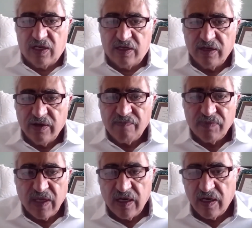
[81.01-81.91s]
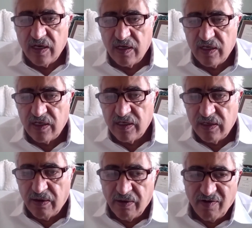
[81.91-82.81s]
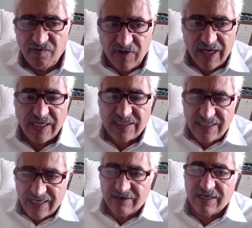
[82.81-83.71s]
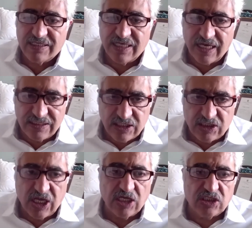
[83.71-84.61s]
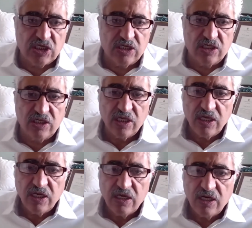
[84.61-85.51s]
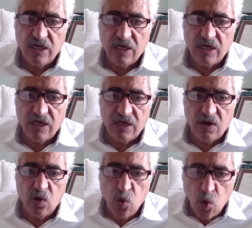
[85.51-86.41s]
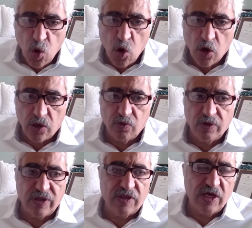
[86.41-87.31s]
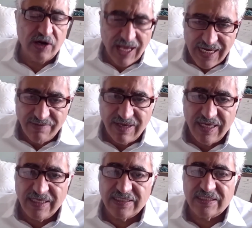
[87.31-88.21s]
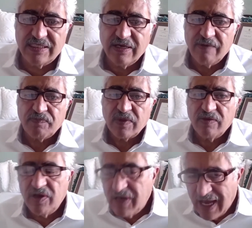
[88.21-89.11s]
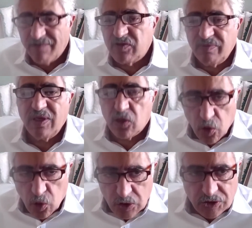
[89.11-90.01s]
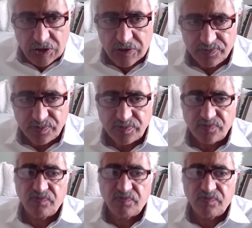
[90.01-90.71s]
in very serious existential war with their enemies. There have to be rules.